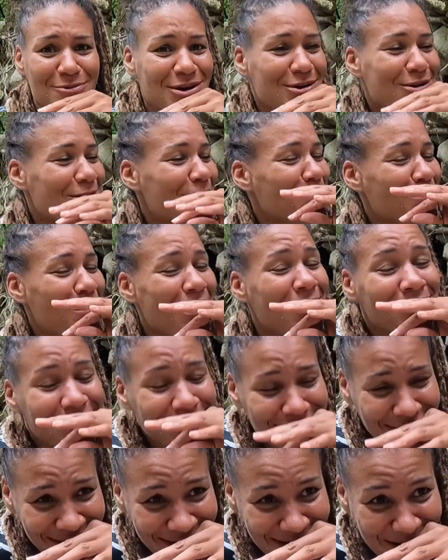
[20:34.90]
we come back.
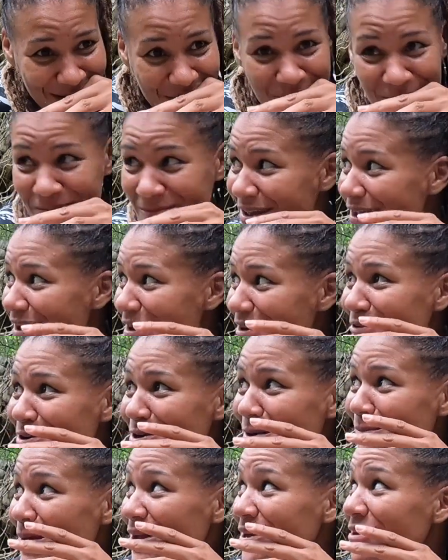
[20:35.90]
we
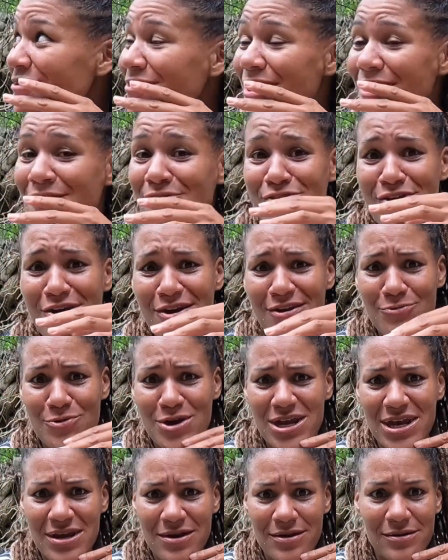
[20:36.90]
come on the wrong road?
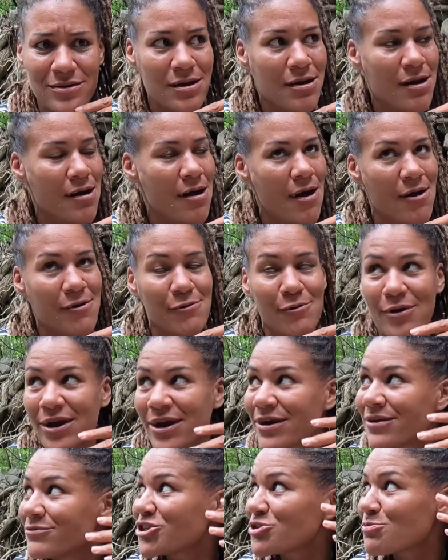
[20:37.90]
We? No,
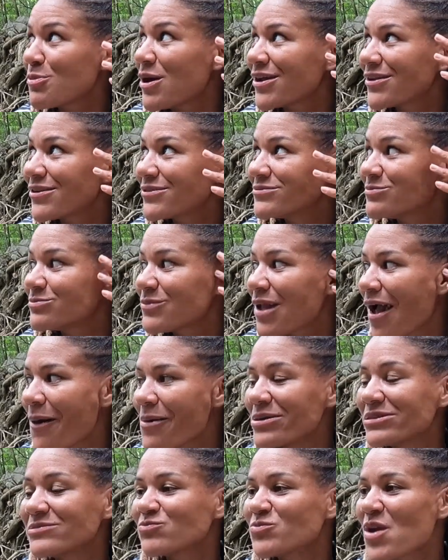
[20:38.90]
where? Which one?
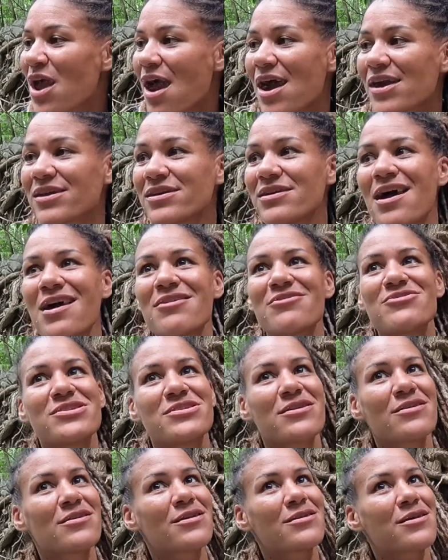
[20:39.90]
I can't
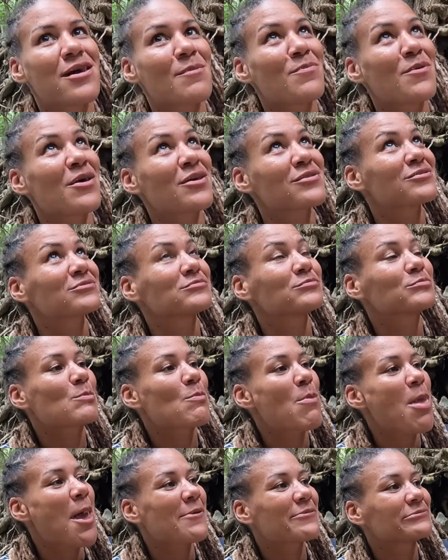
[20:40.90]
recall that part.
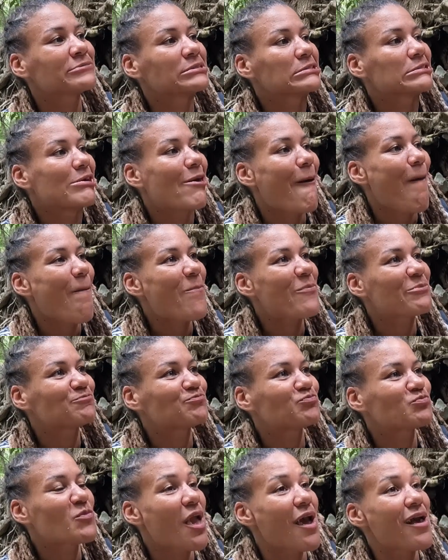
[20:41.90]
No, sir.
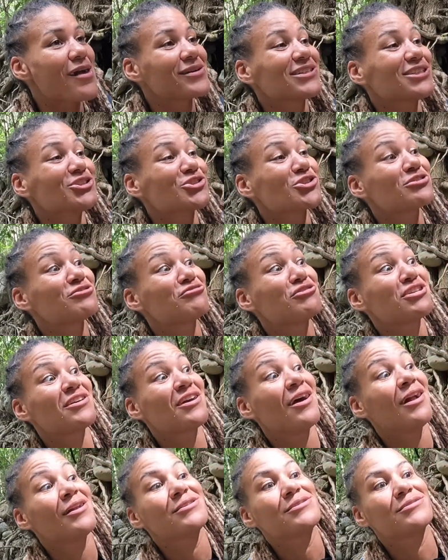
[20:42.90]
I can just
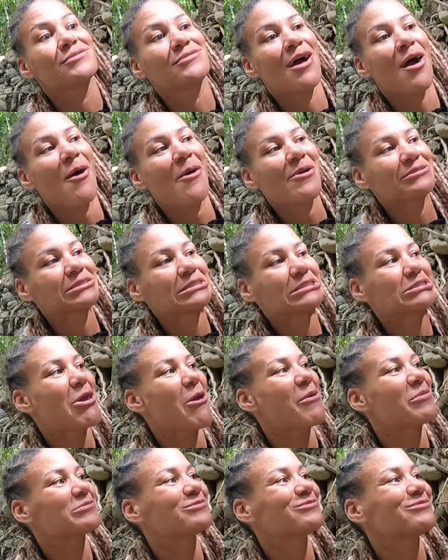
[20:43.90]
recall this. Listen, you're
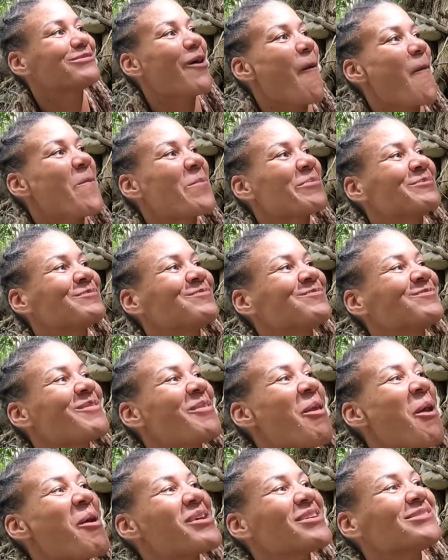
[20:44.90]
going to watch those videos
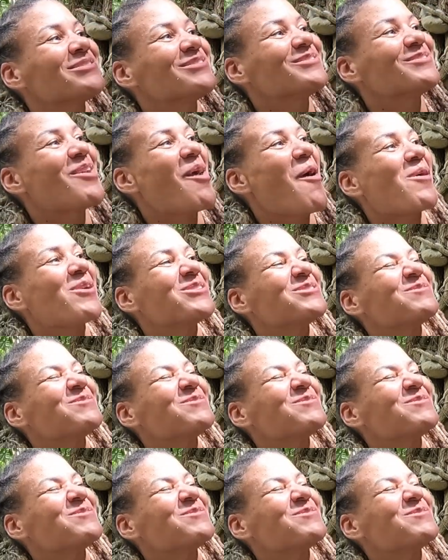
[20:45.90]
with your face